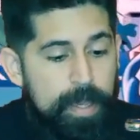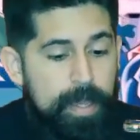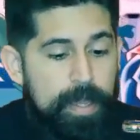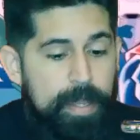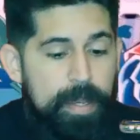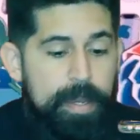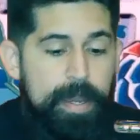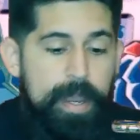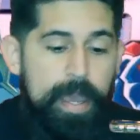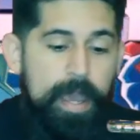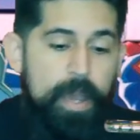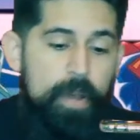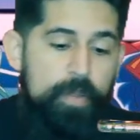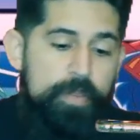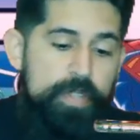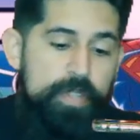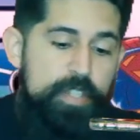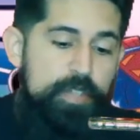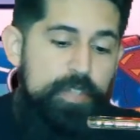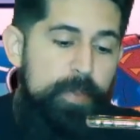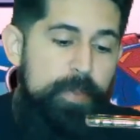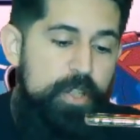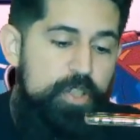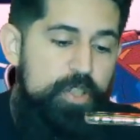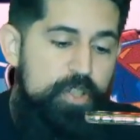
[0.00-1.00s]
Now,
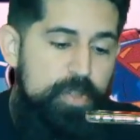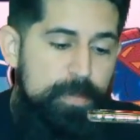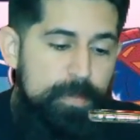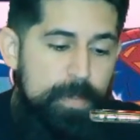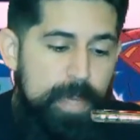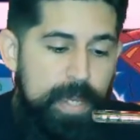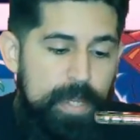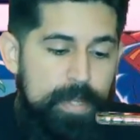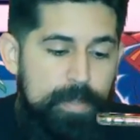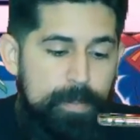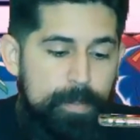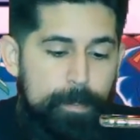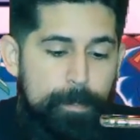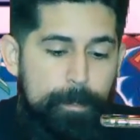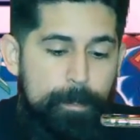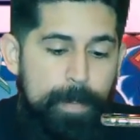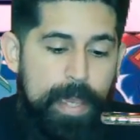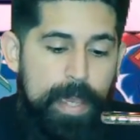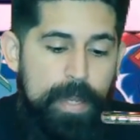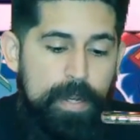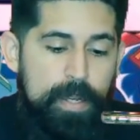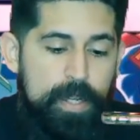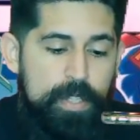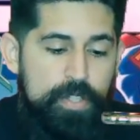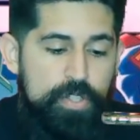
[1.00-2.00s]
this Martian
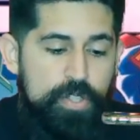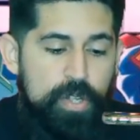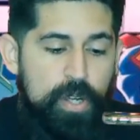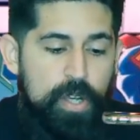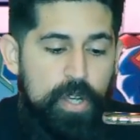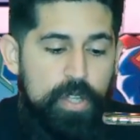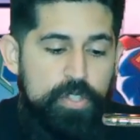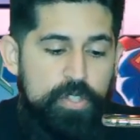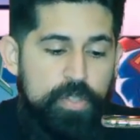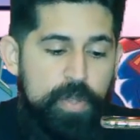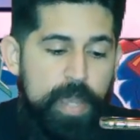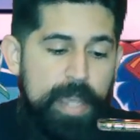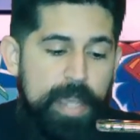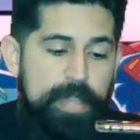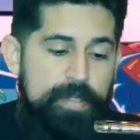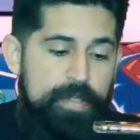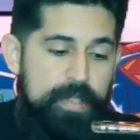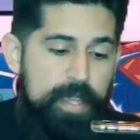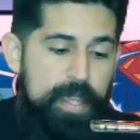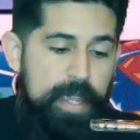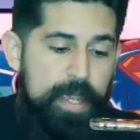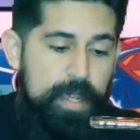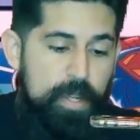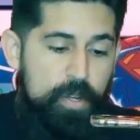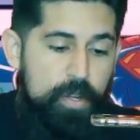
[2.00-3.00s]
Manhunter also has
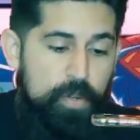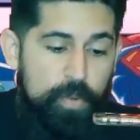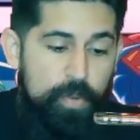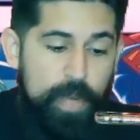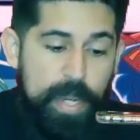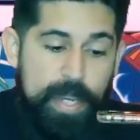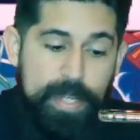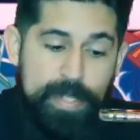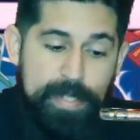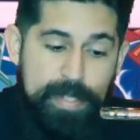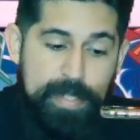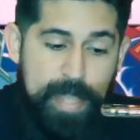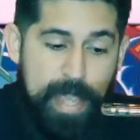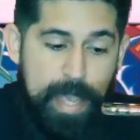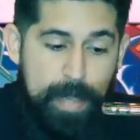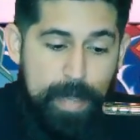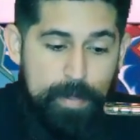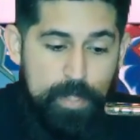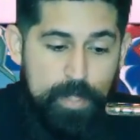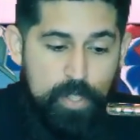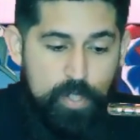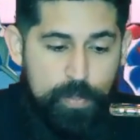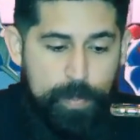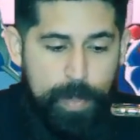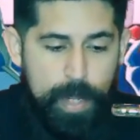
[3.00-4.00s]
a great
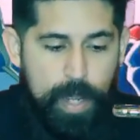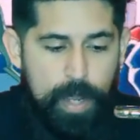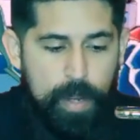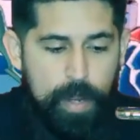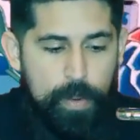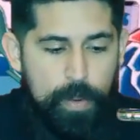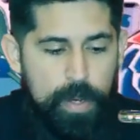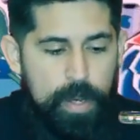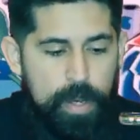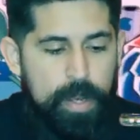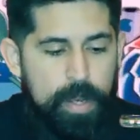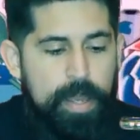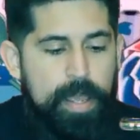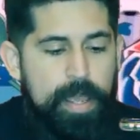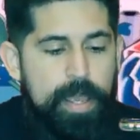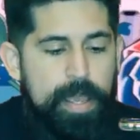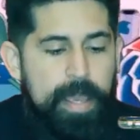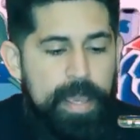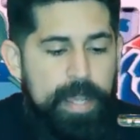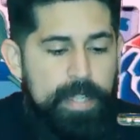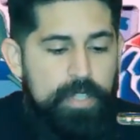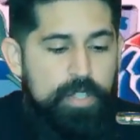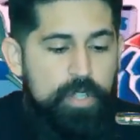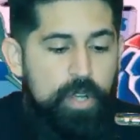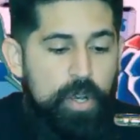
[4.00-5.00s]
damage power.
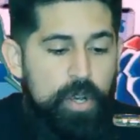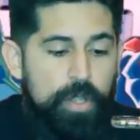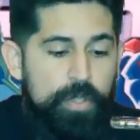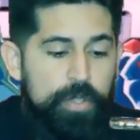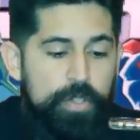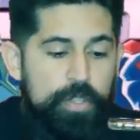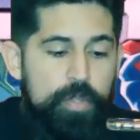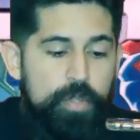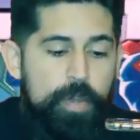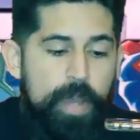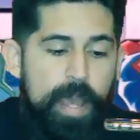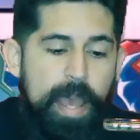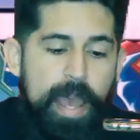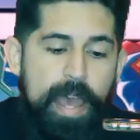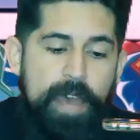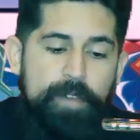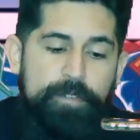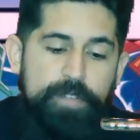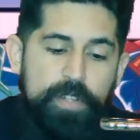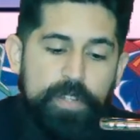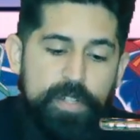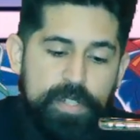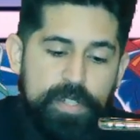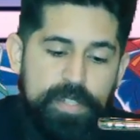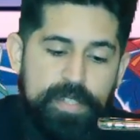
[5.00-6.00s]
It's called You Have
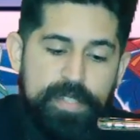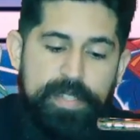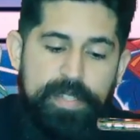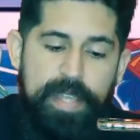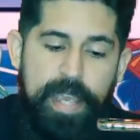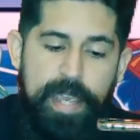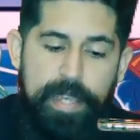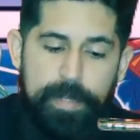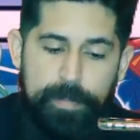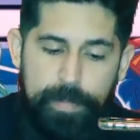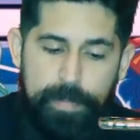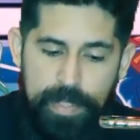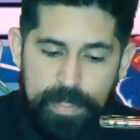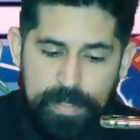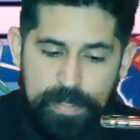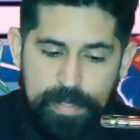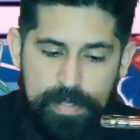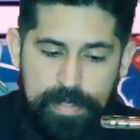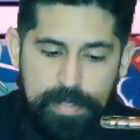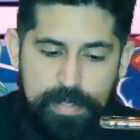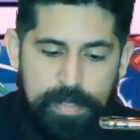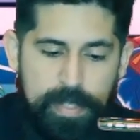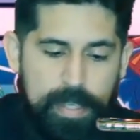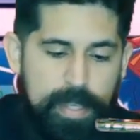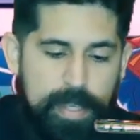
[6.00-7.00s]
Your
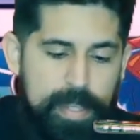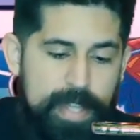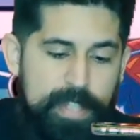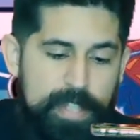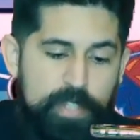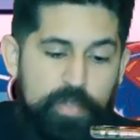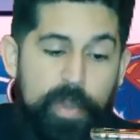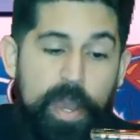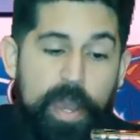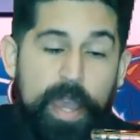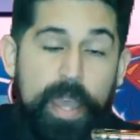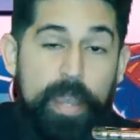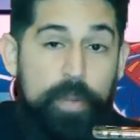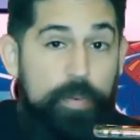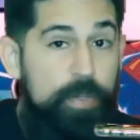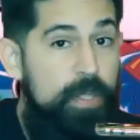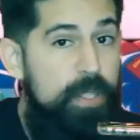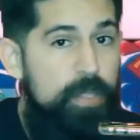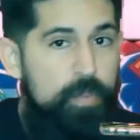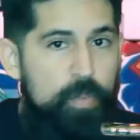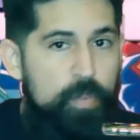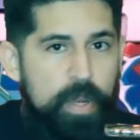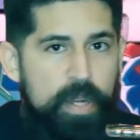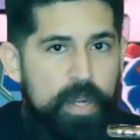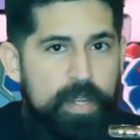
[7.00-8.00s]
Assignments. That's why I
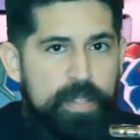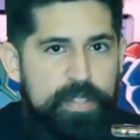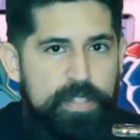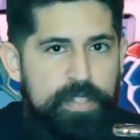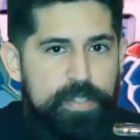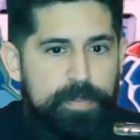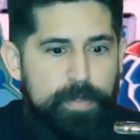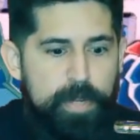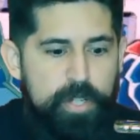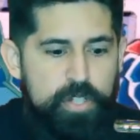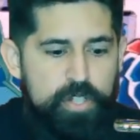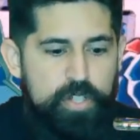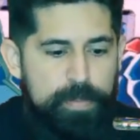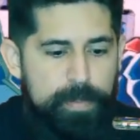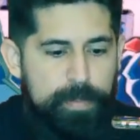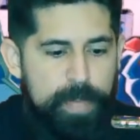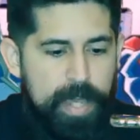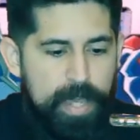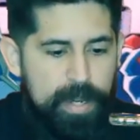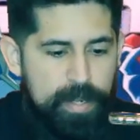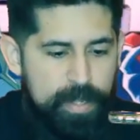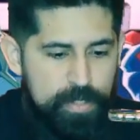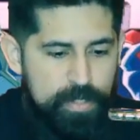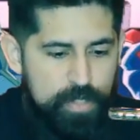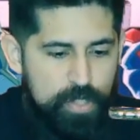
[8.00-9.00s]
really wanted this Martian
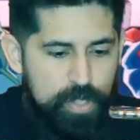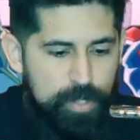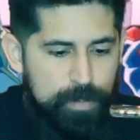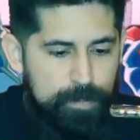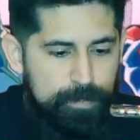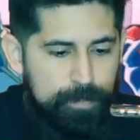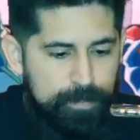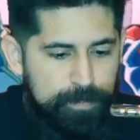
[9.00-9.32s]
Manhunter.